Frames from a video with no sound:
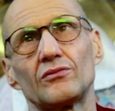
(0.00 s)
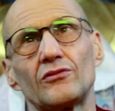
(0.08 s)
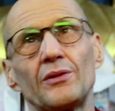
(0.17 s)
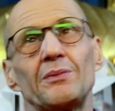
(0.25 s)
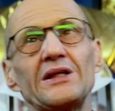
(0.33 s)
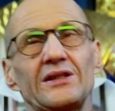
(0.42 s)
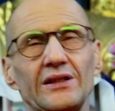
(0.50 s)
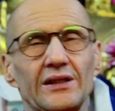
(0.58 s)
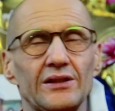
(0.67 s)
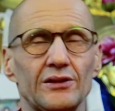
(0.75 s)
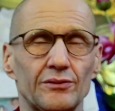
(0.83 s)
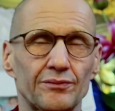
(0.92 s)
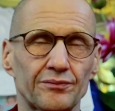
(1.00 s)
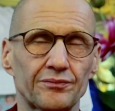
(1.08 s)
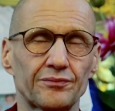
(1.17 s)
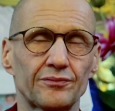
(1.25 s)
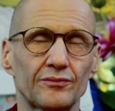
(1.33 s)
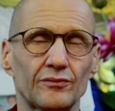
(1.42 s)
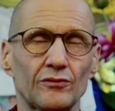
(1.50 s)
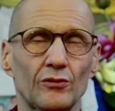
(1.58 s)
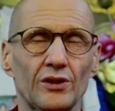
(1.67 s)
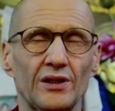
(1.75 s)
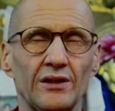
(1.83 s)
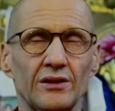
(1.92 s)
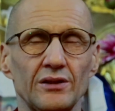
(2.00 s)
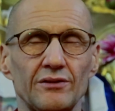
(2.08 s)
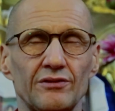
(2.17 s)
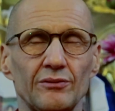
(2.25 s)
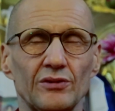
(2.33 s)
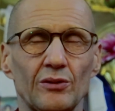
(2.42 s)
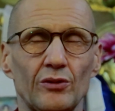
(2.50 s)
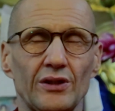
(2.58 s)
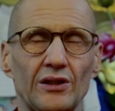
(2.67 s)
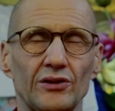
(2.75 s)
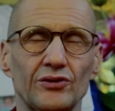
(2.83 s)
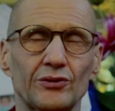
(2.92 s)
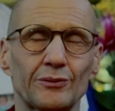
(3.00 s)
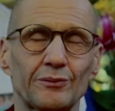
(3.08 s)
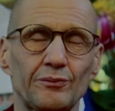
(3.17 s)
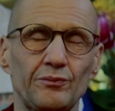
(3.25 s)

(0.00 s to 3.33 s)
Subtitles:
who repeating it, what they heard from someone else.